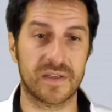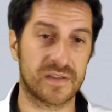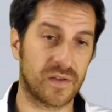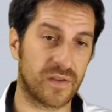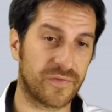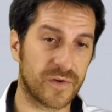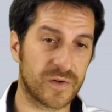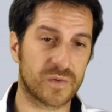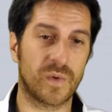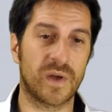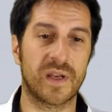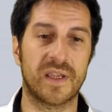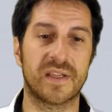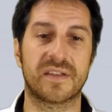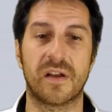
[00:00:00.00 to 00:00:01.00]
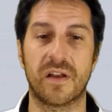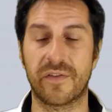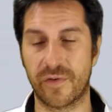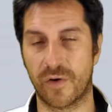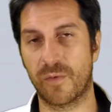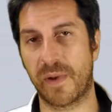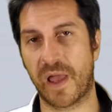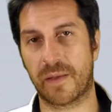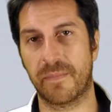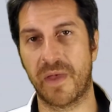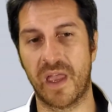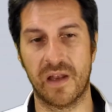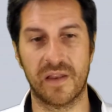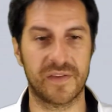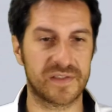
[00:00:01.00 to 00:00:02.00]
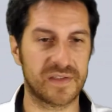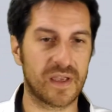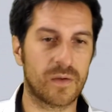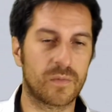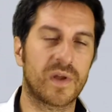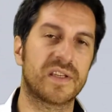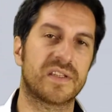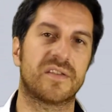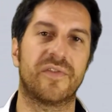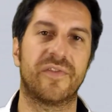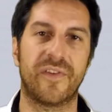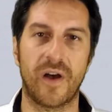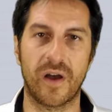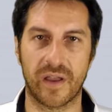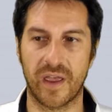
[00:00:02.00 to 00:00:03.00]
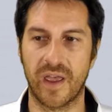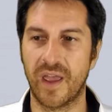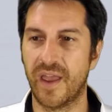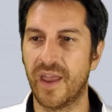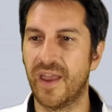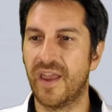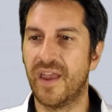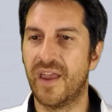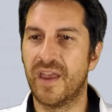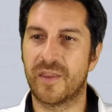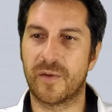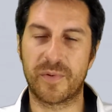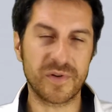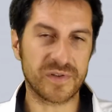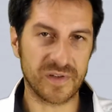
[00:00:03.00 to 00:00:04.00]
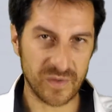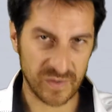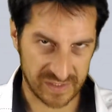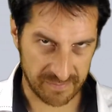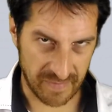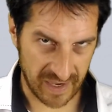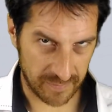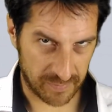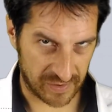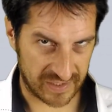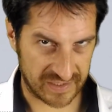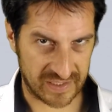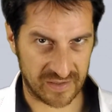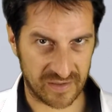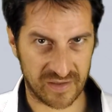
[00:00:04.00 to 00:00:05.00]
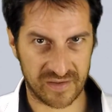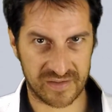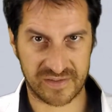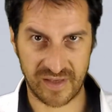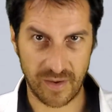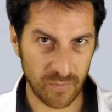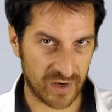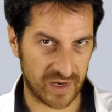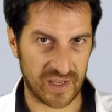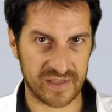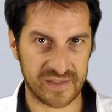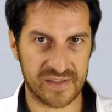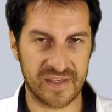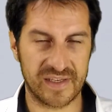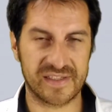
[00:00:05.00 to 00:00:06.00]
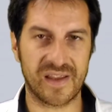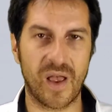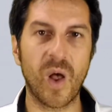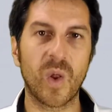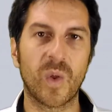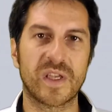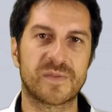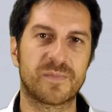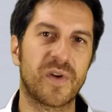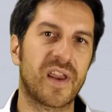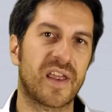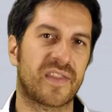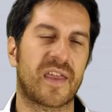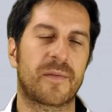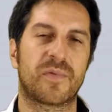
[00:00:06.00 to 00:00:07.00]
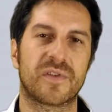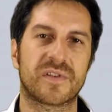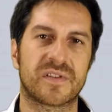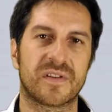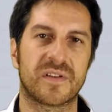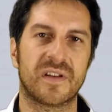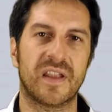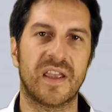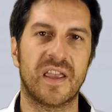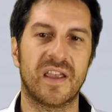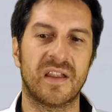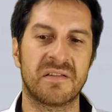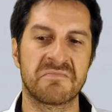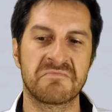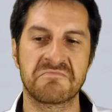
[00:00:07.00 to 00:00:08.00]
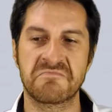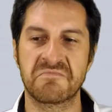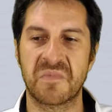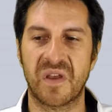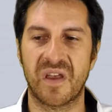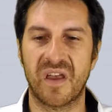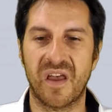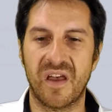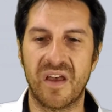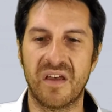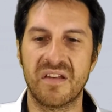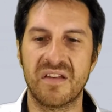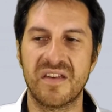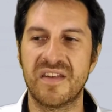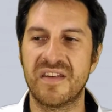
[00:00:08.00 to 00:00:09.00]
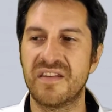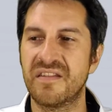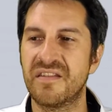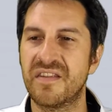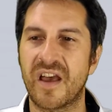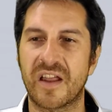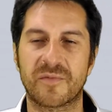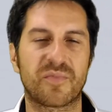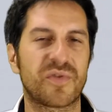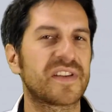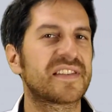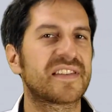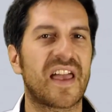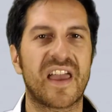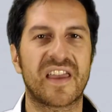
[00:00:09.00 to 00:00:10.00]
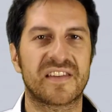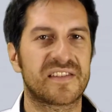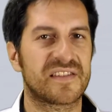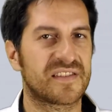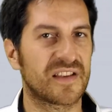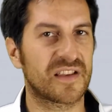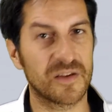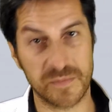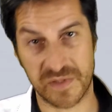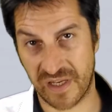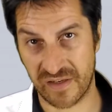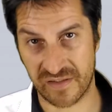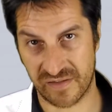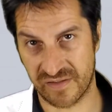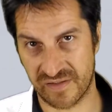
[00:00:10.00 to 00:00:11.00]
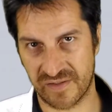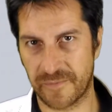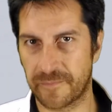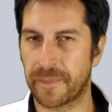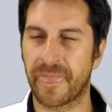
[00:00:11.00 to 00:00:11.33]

So the first one is the lever of blackmail. The second one is the fog. The person who is manipulating someone else is always putting that person in not precise circumstances.